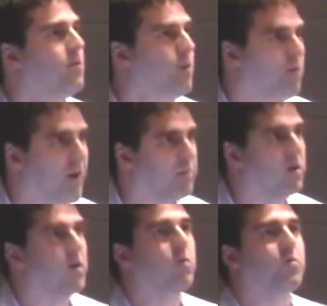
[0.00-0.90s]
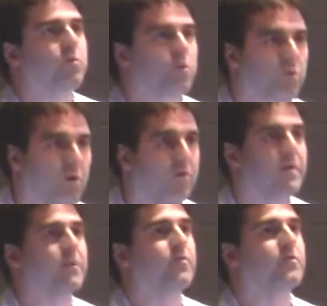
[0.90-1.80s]
we were able to go through all the
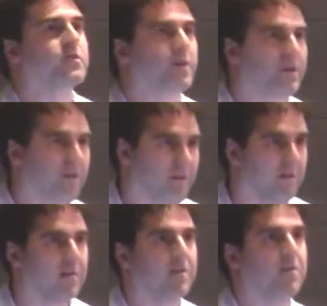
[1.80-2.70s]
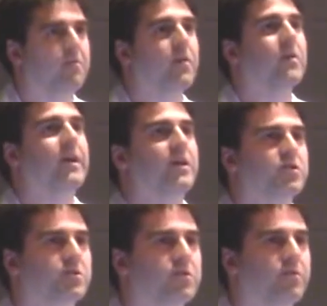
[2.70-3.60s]
different
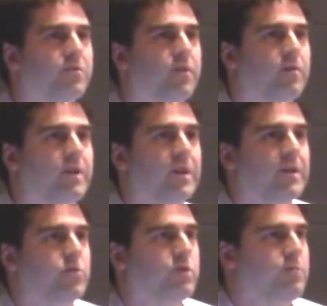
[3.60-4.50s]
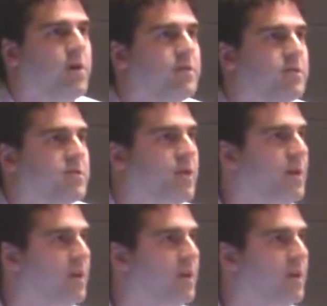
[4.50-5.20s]
variations of DNS responses,